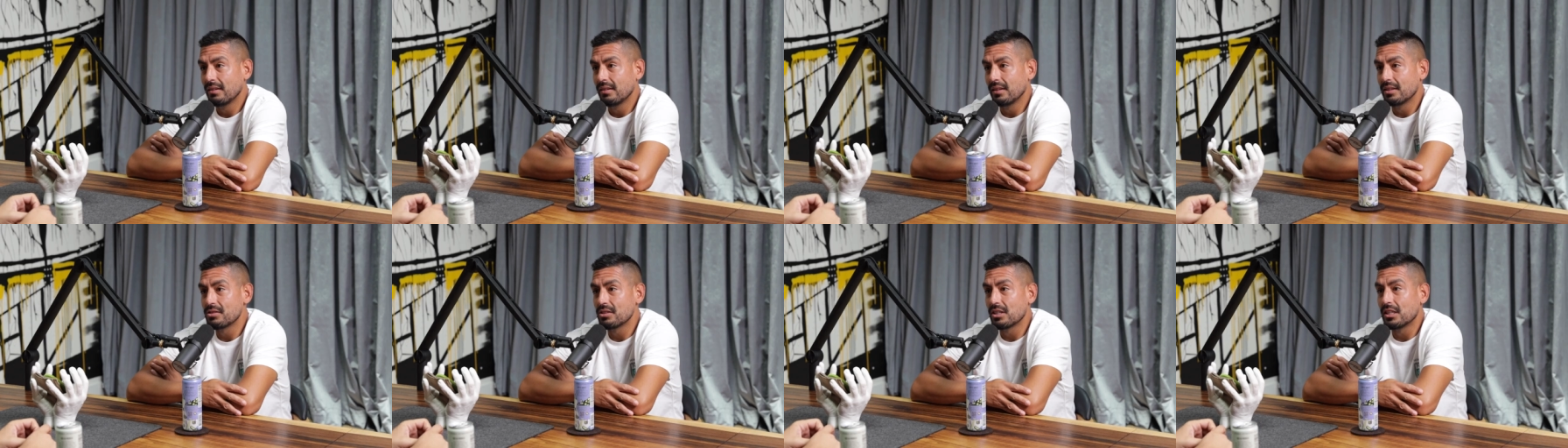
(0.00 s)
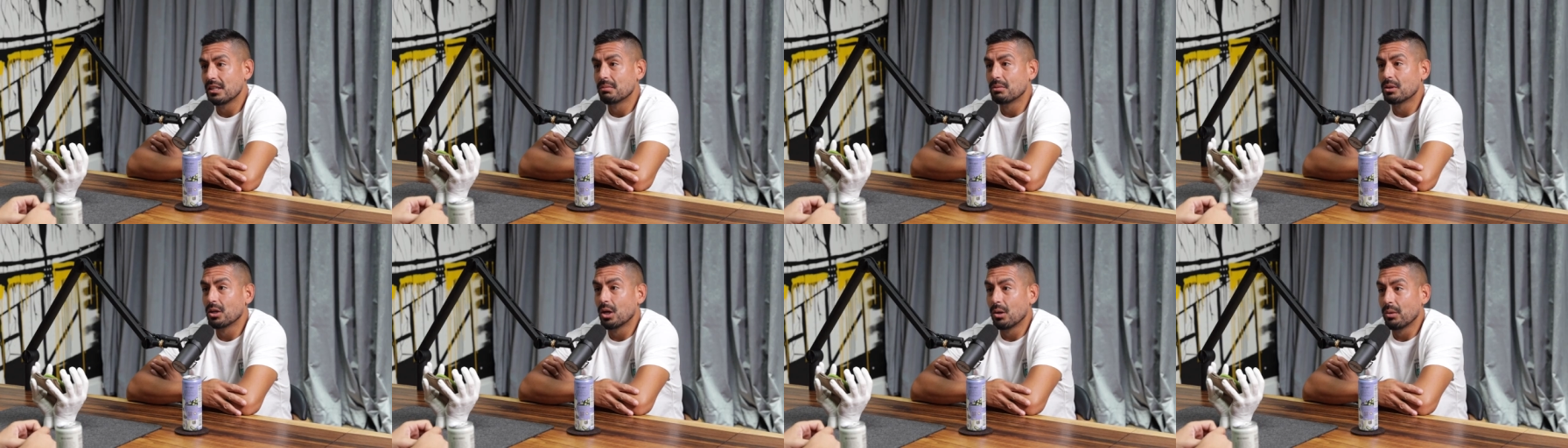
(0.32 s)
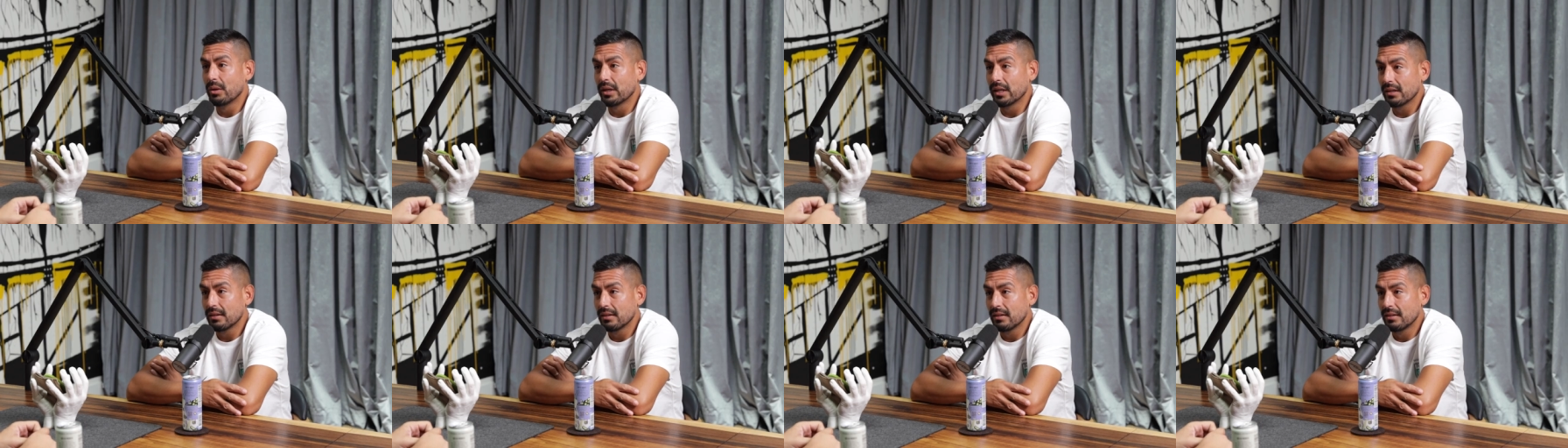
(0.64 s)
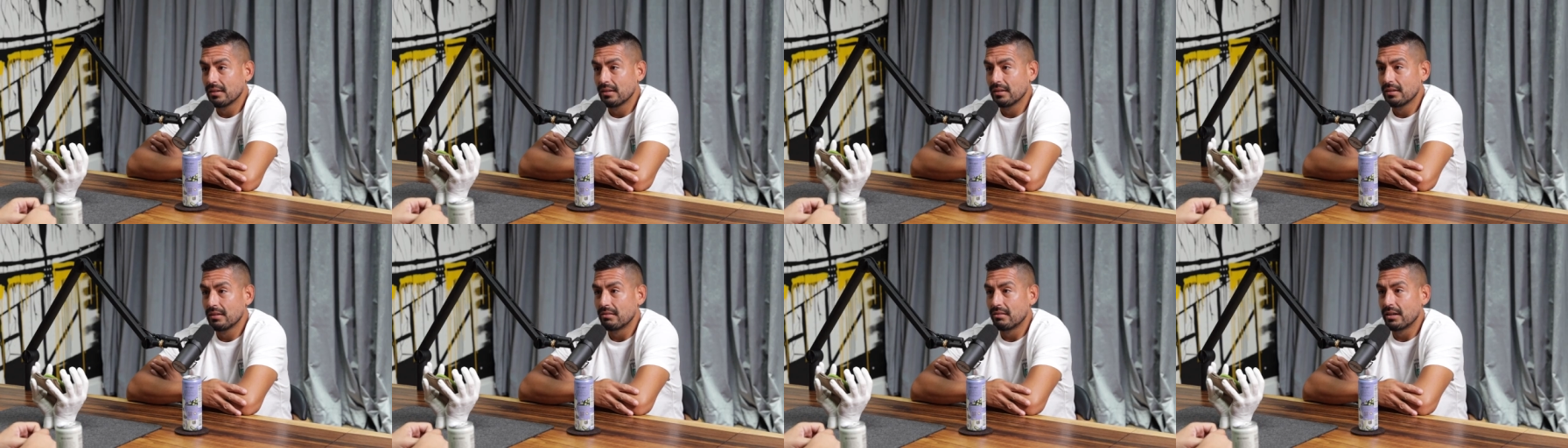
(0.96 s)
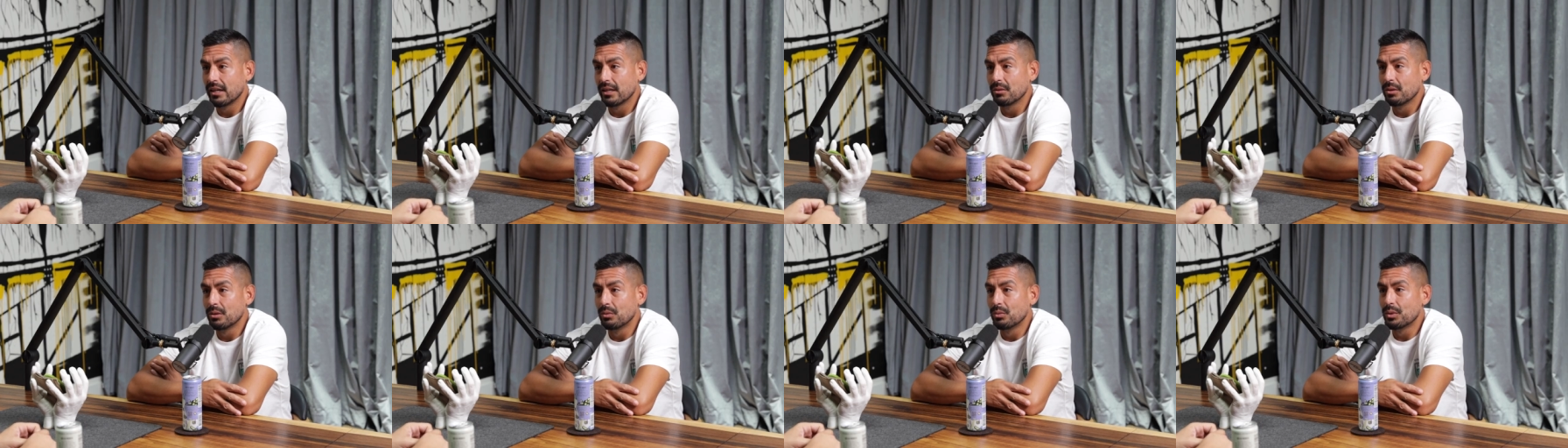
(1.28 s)
let's keep going,
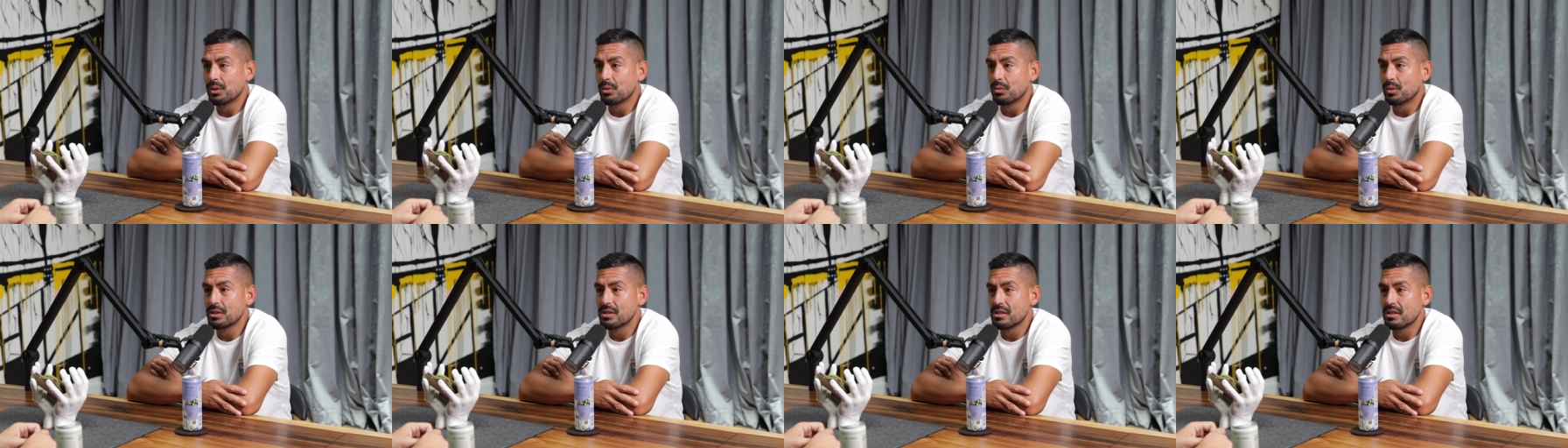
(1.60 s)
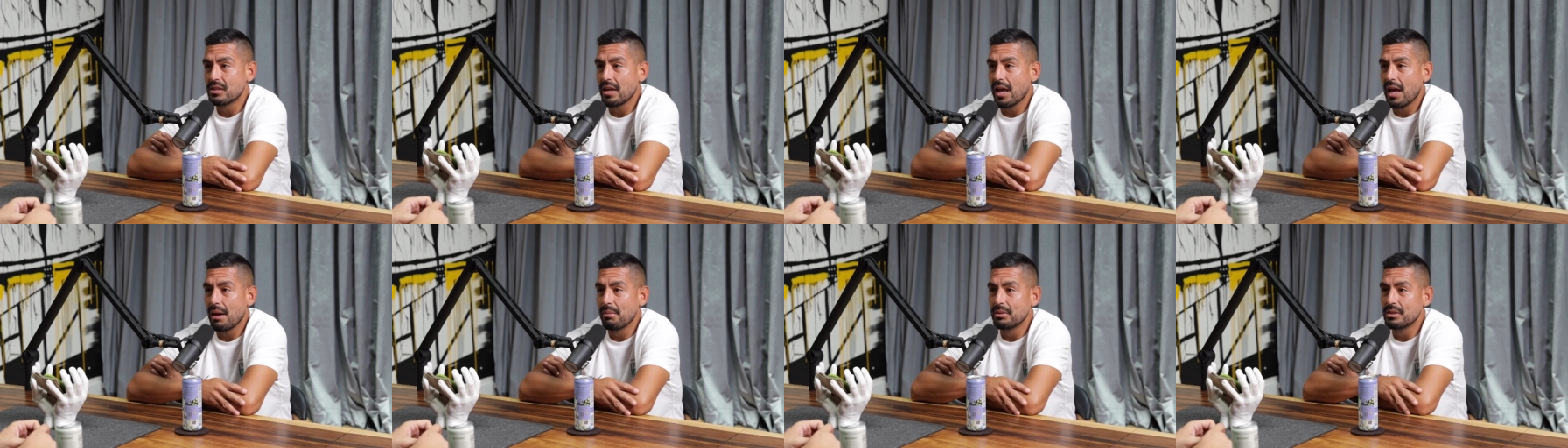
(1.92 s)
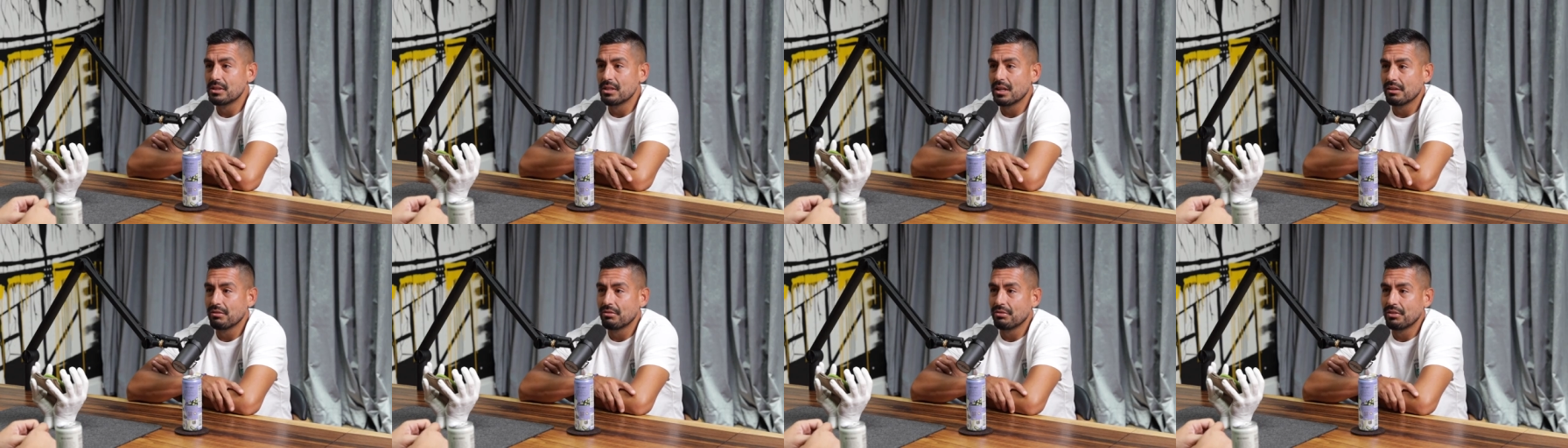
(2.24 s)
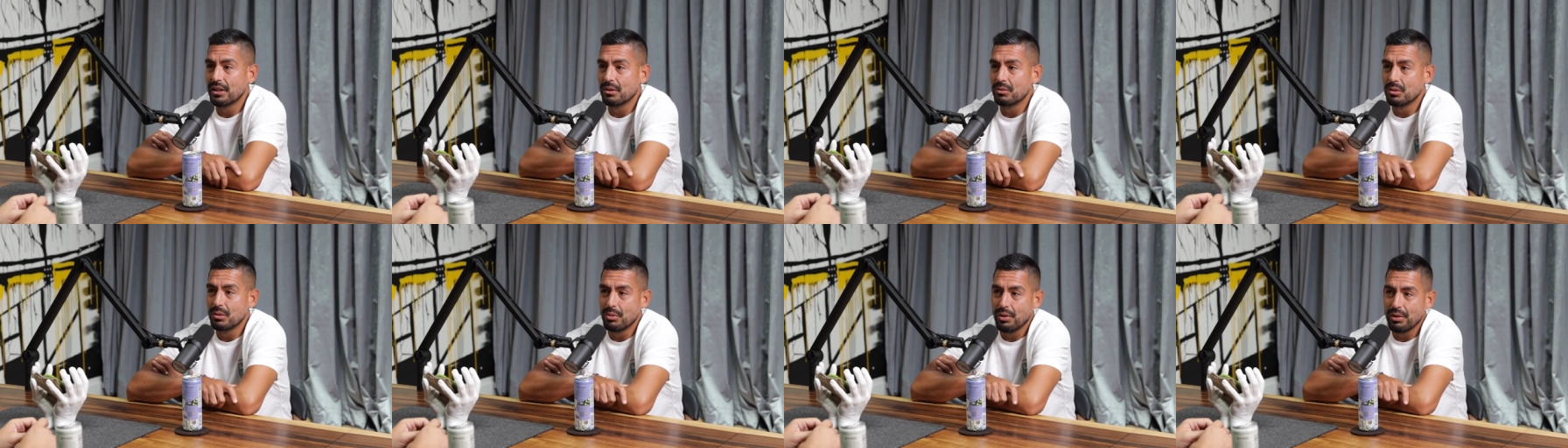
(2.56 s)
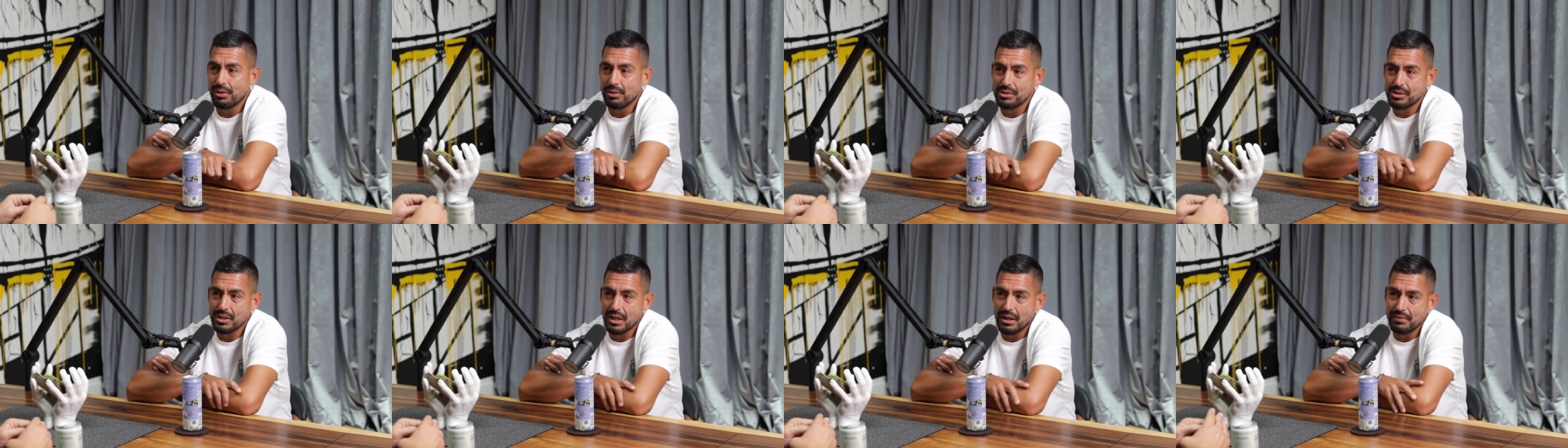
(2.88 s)
right? And what, what's the appetite for that? What were
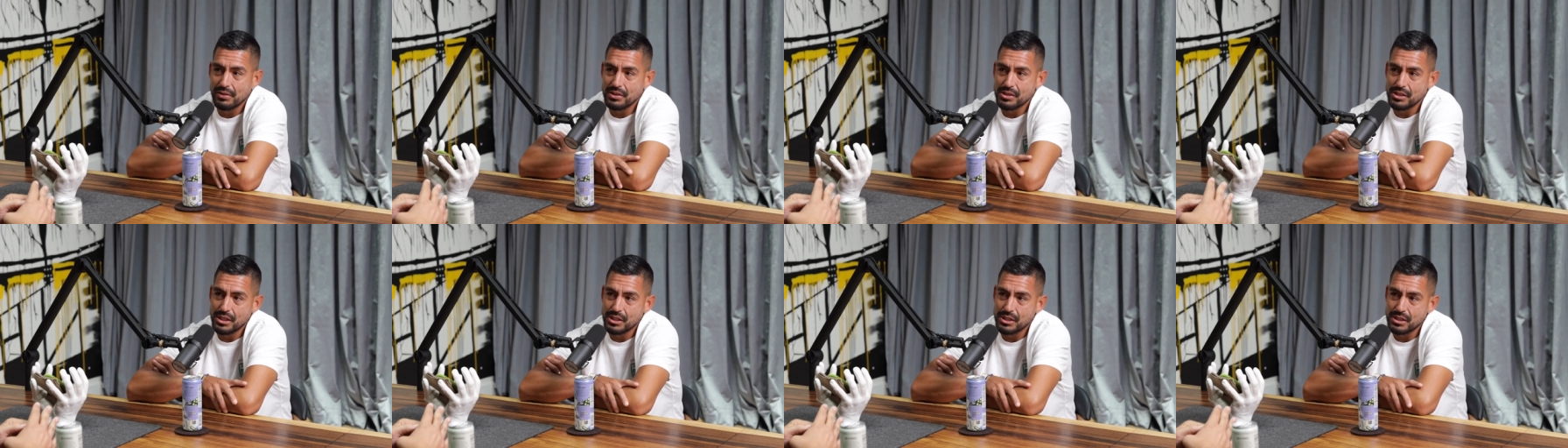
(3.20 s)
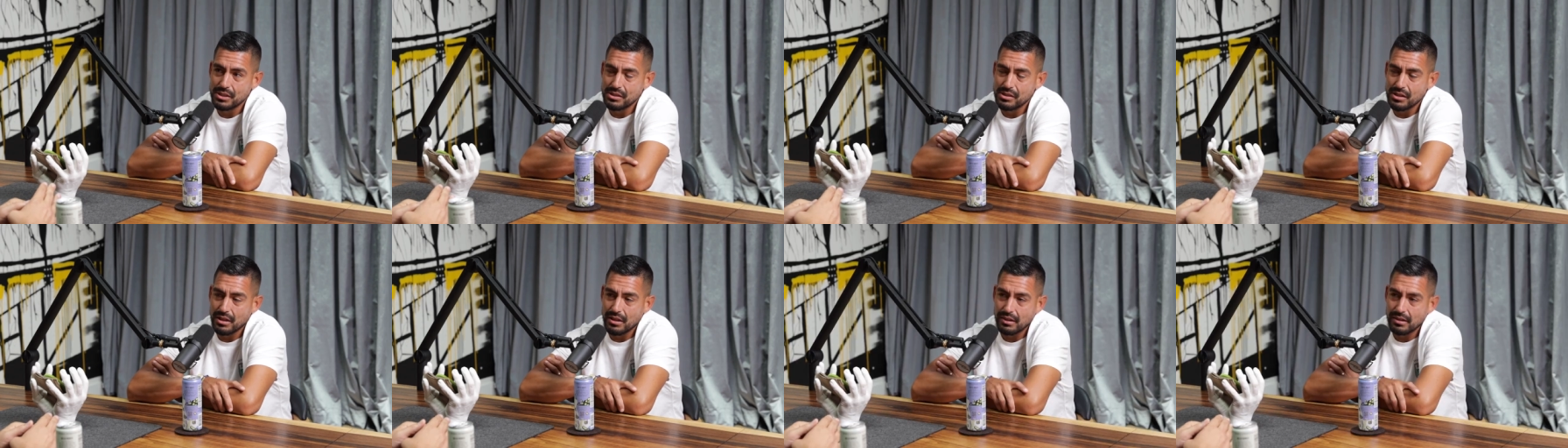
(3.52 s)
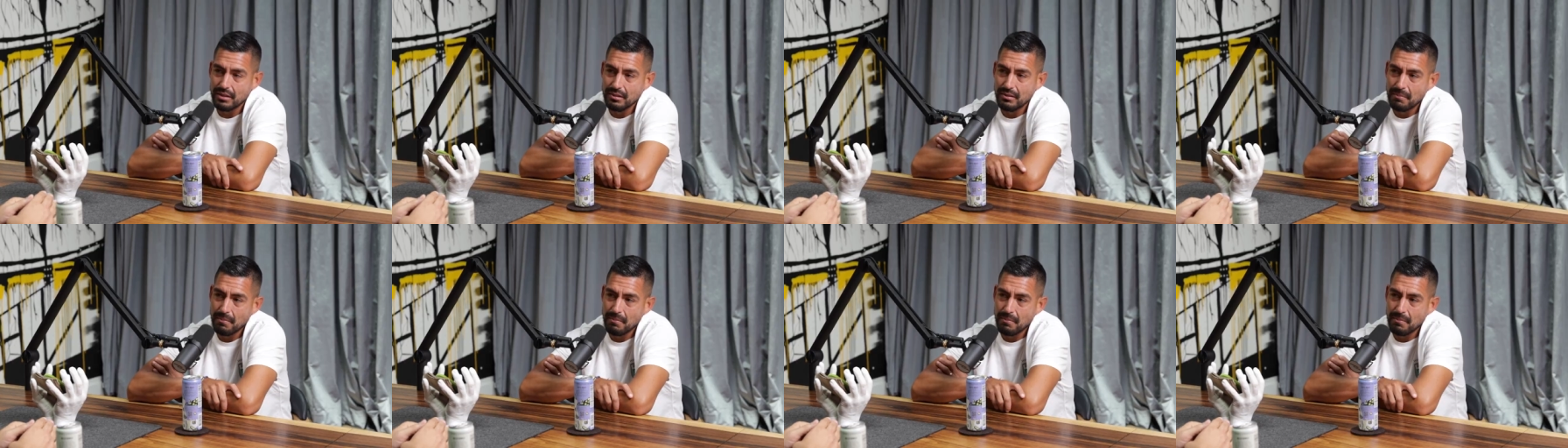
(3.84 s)
those conversations so like?